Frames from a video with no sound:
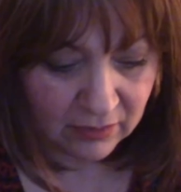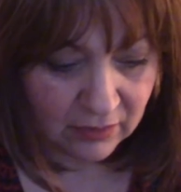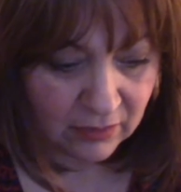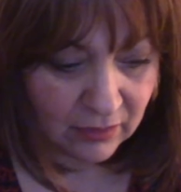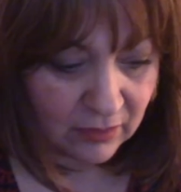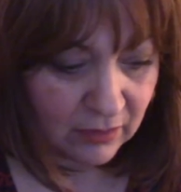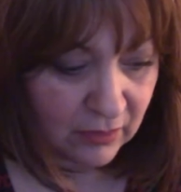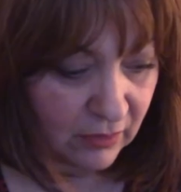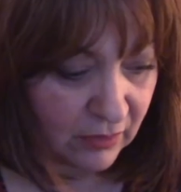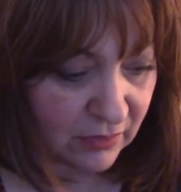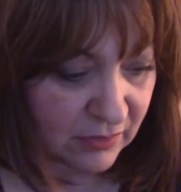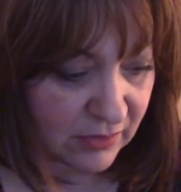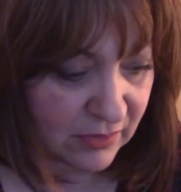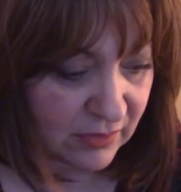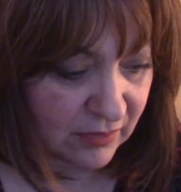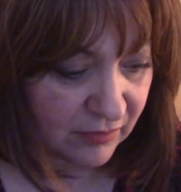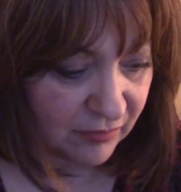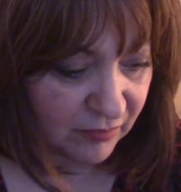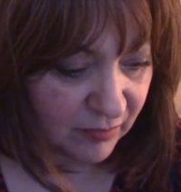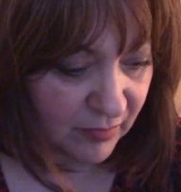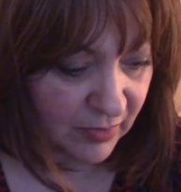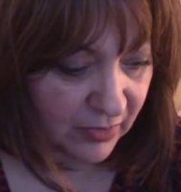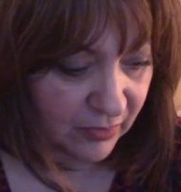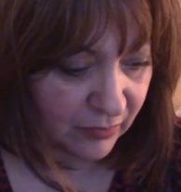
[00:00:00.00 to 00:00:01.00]
lots of
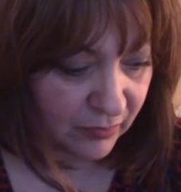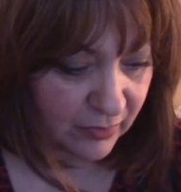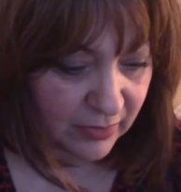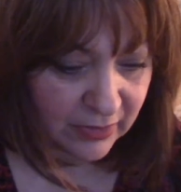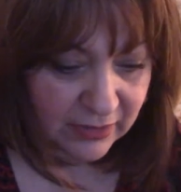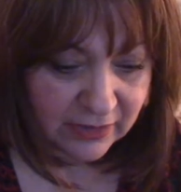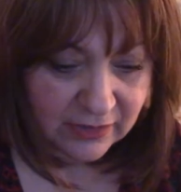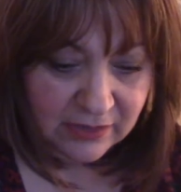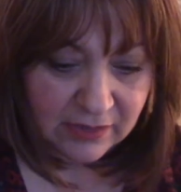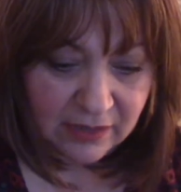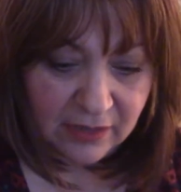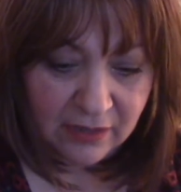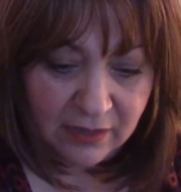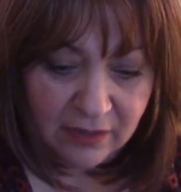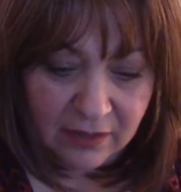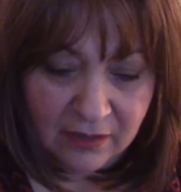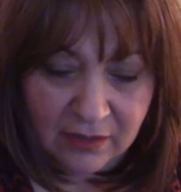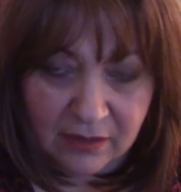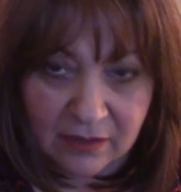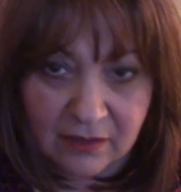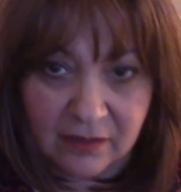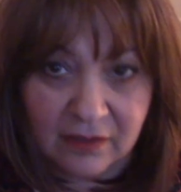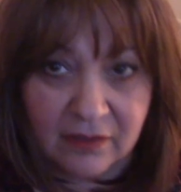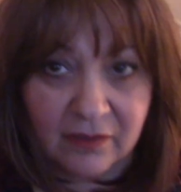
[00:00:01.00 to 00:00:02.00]
my wigs.
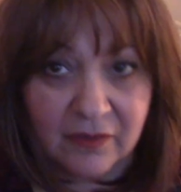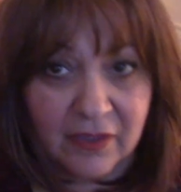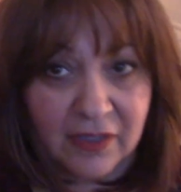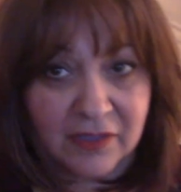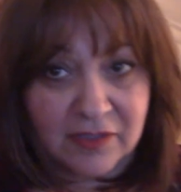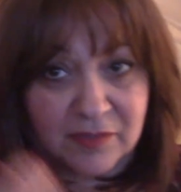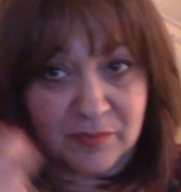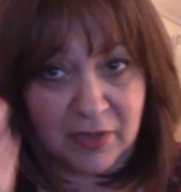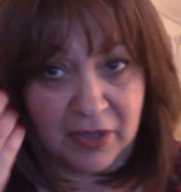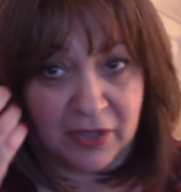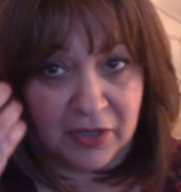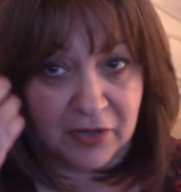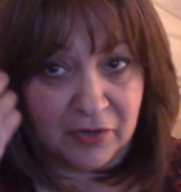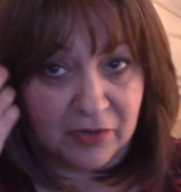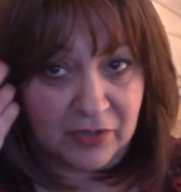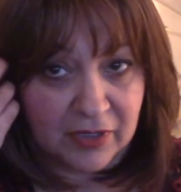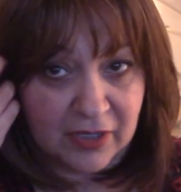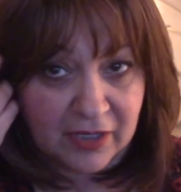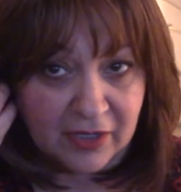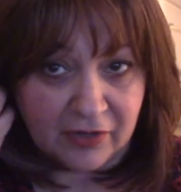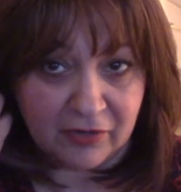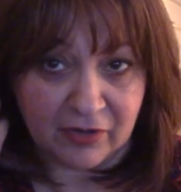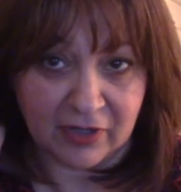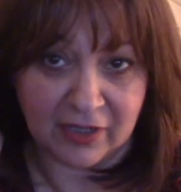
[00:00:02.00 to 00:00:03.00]
That's my own
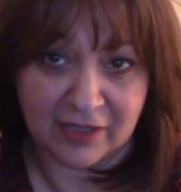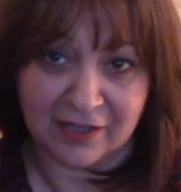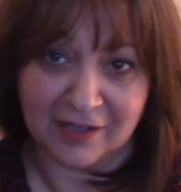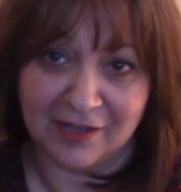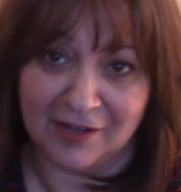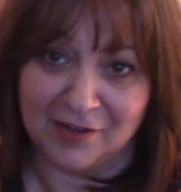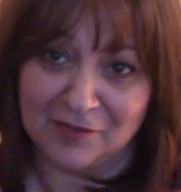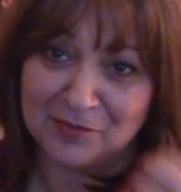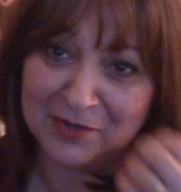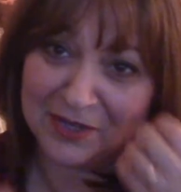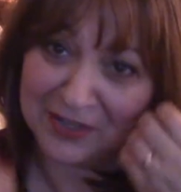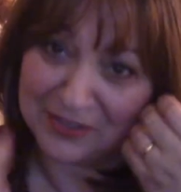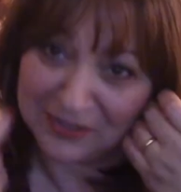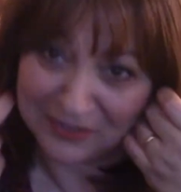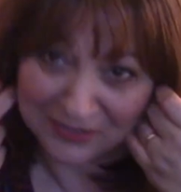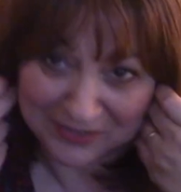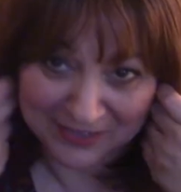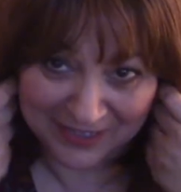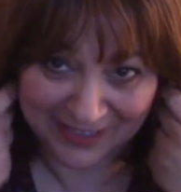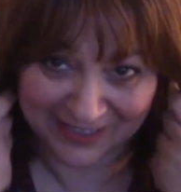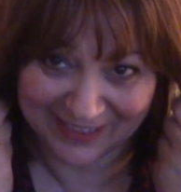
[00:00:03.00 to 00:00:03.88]
hair I cut, by the way.